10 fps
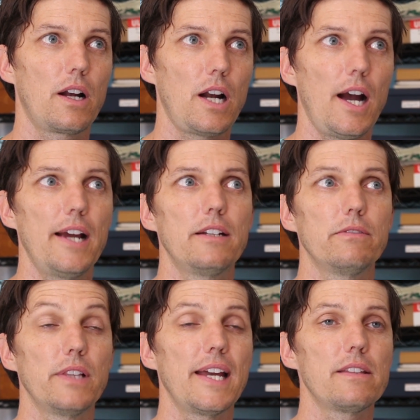kind
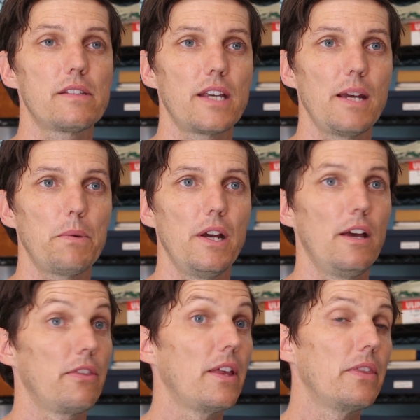of landscape
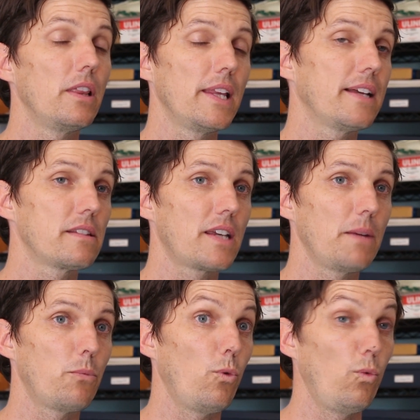than the landscape